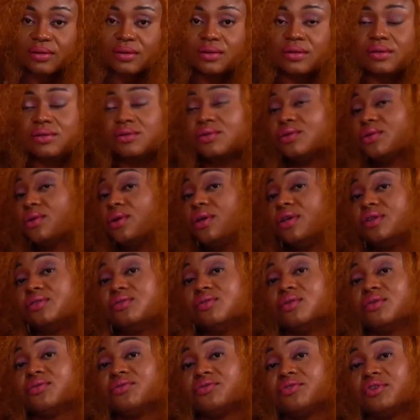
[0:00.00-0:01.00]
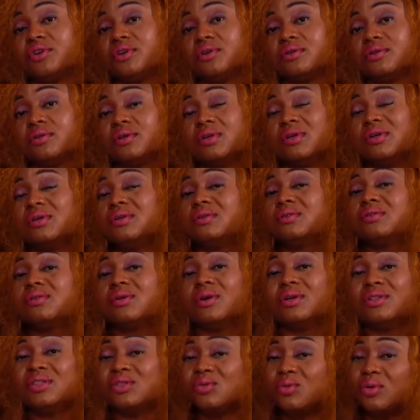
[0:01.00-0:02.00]
so he's not free. So all
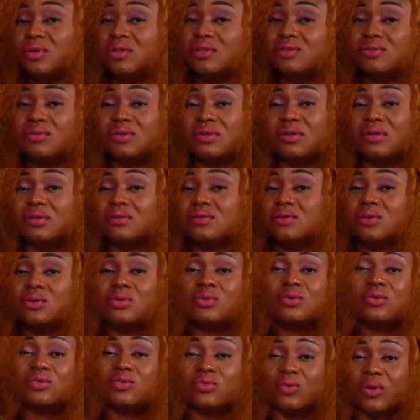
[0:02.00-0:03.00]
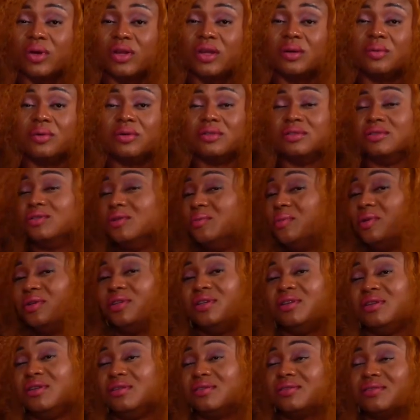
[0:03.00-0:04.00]
this one is doing is not using for anybody. Nobody
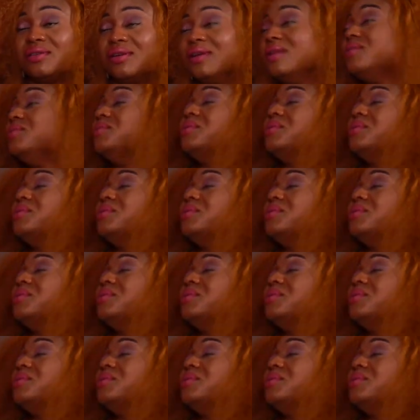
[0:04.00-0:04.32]
needs it.